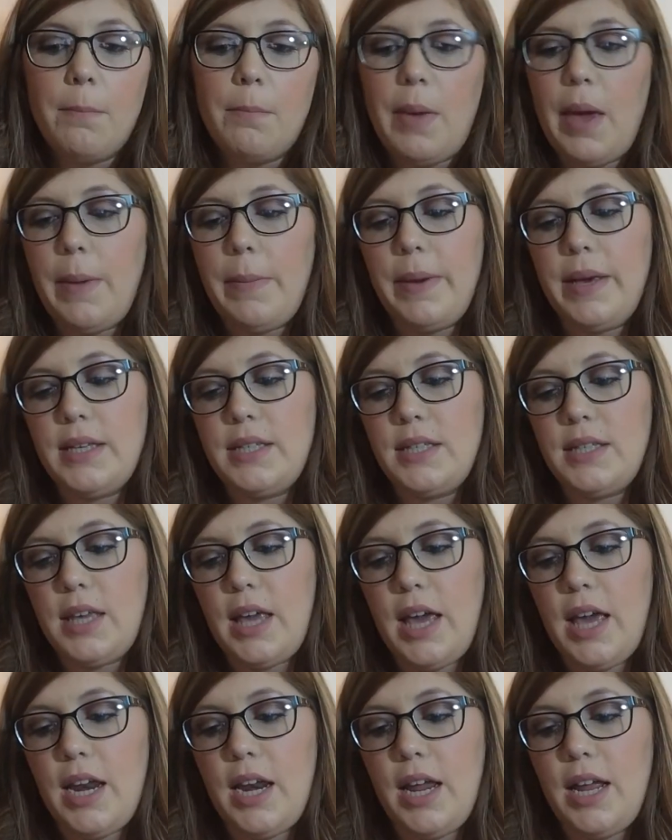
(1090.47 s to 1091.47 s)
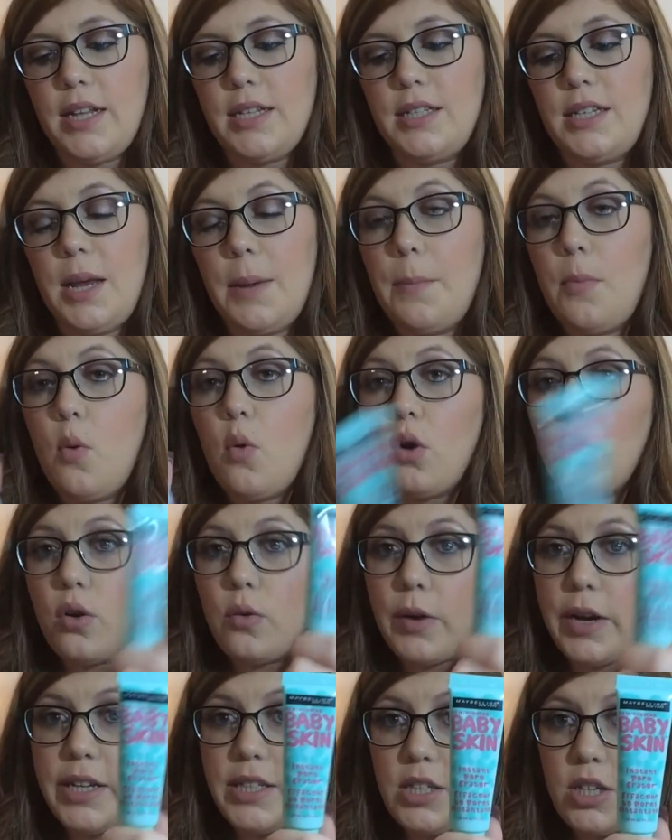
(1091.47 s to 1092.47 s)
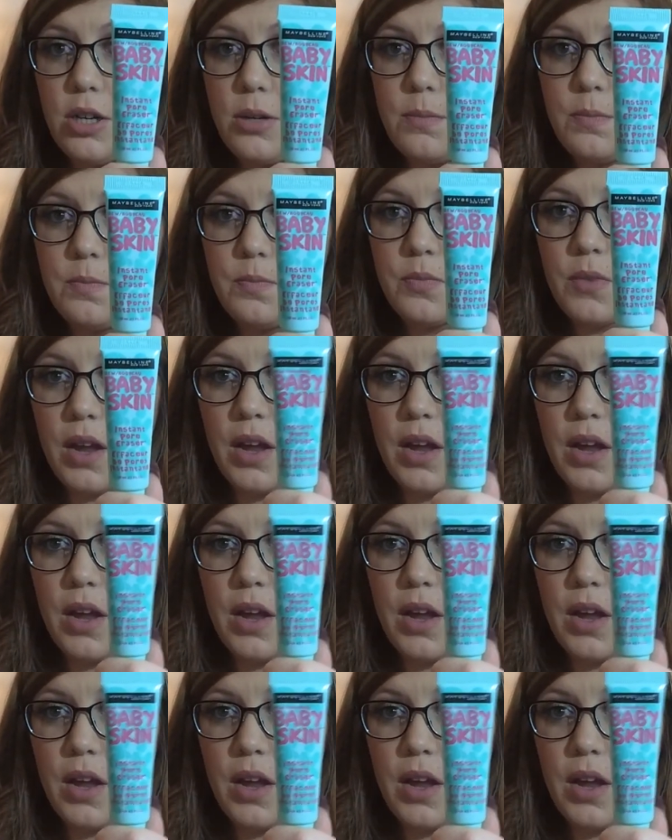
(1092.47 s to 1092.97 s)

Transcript: Baby Skin Instant Pore Eraser.